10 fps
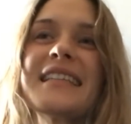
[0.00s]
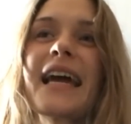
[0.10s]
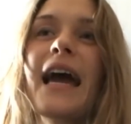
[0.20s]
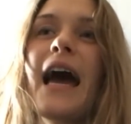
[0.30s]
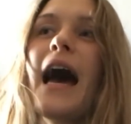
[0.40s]

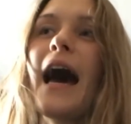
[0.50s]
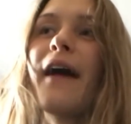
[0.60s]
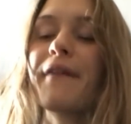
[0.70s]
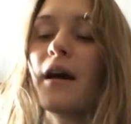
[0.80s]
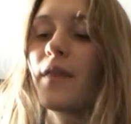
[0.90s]
Like,
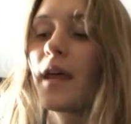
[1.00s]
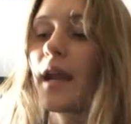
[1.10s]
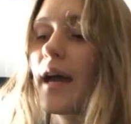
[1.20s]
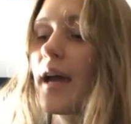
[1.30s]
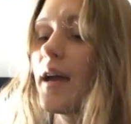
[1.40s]
I found that
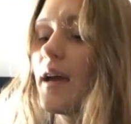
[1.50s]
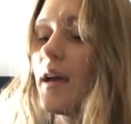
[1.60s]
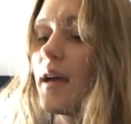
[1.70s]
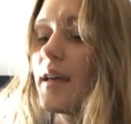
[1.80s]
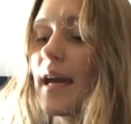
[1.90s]
I,
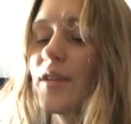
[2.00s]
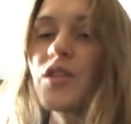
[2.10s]
yeah,